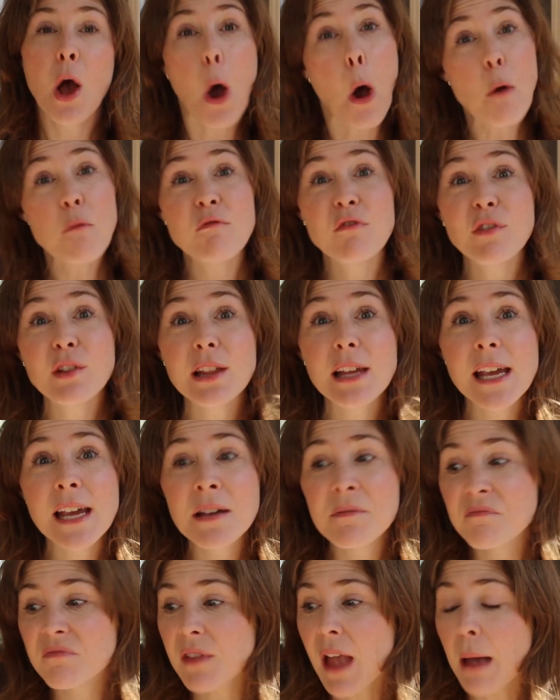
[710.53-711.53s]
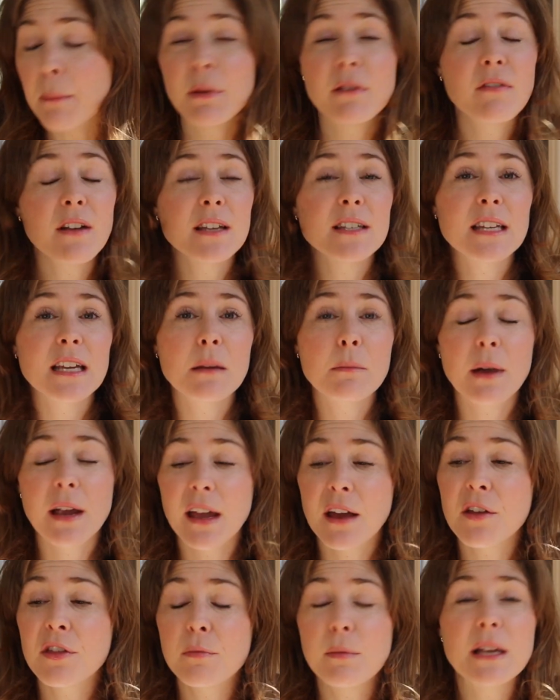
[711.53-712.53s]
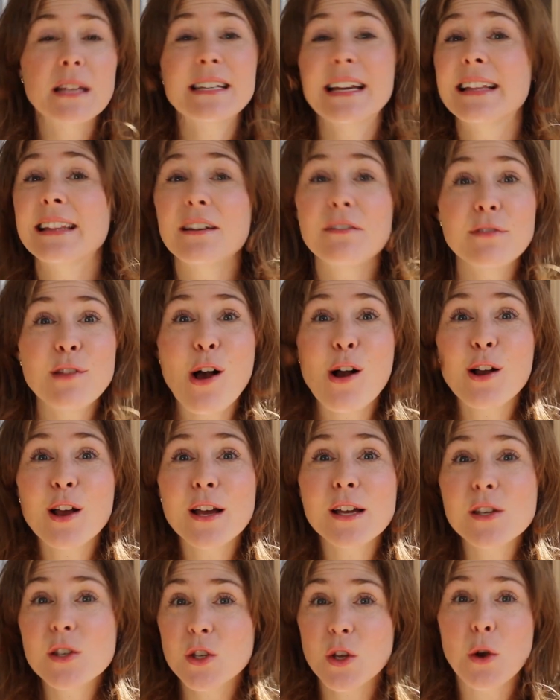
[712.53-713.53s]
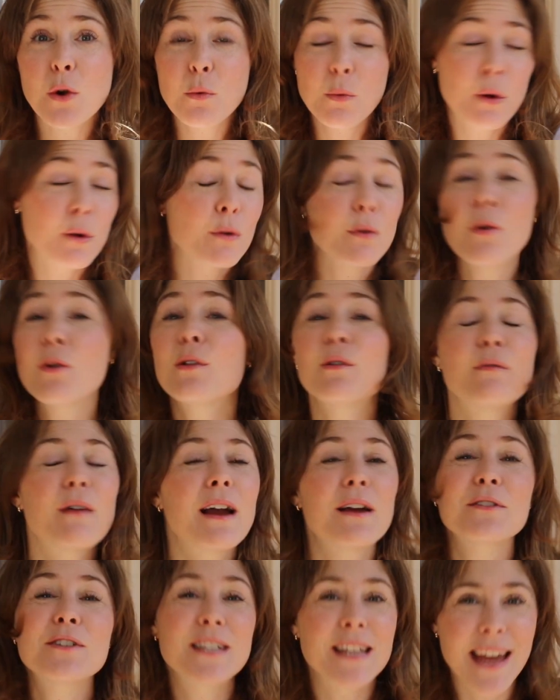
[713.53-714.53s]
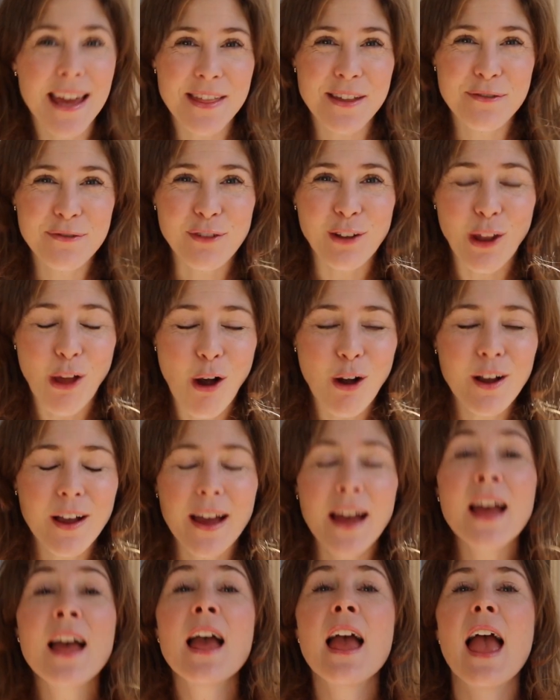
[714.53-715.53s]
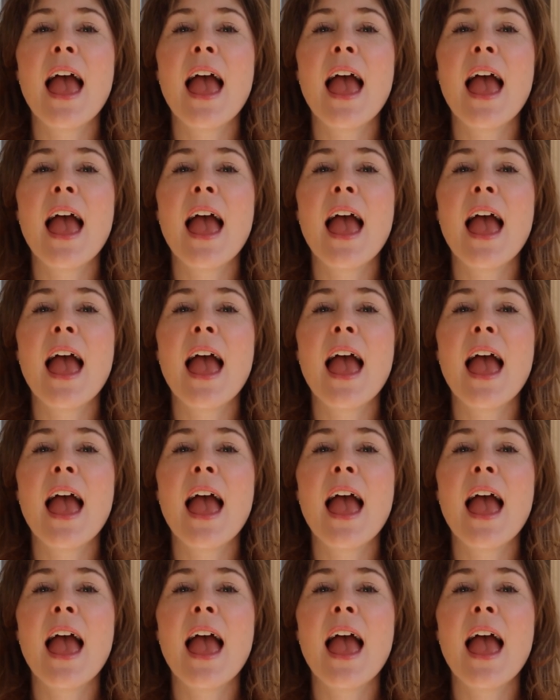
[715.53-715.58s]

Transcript: Hopefully, I'm investing in my health means I live longer, so we're all around together for longer.